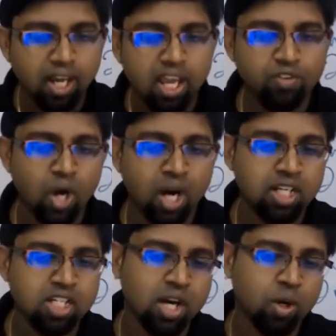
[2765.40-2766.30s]
If you
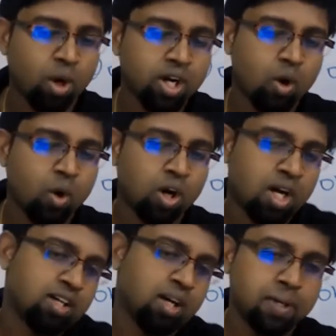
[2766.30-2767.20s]
understand all
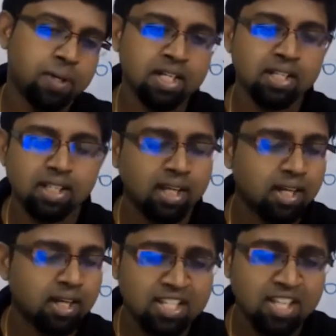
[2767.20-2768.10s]
100% in the second
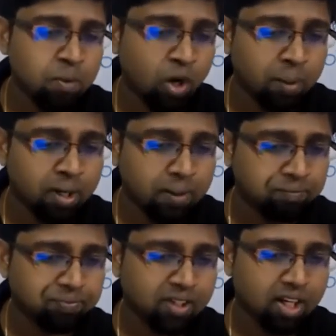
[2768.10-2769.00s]
year, that's abnormal,
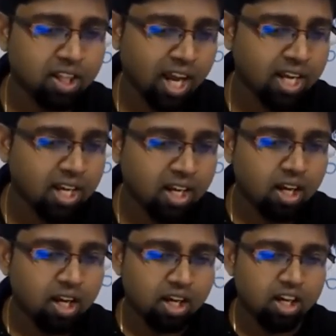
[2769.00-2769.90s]
right?
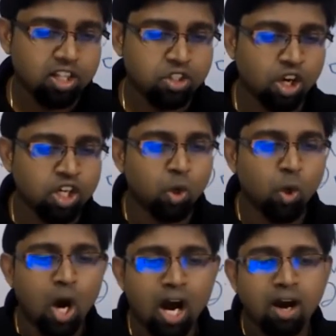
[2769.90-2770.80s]
So
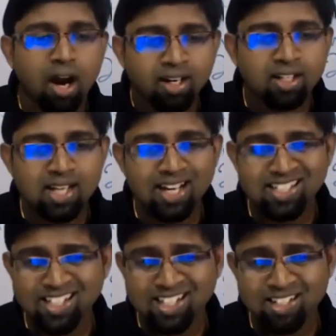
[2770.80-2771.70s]
you understand
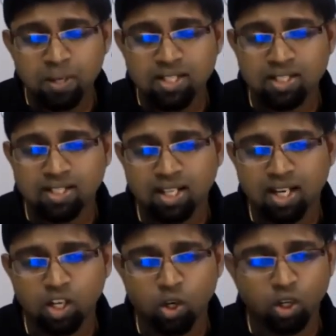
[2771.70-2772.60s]
60% in the
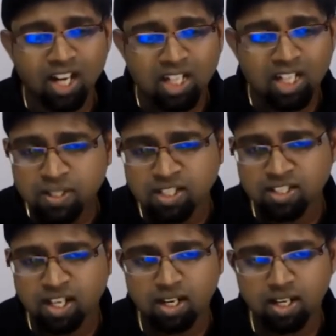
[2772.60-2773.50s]
second year or 30% in the
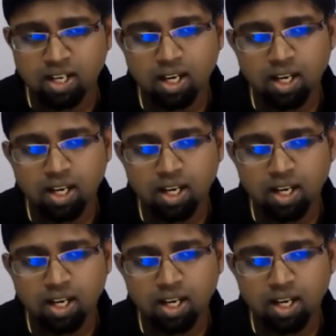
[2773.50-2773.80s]
second year,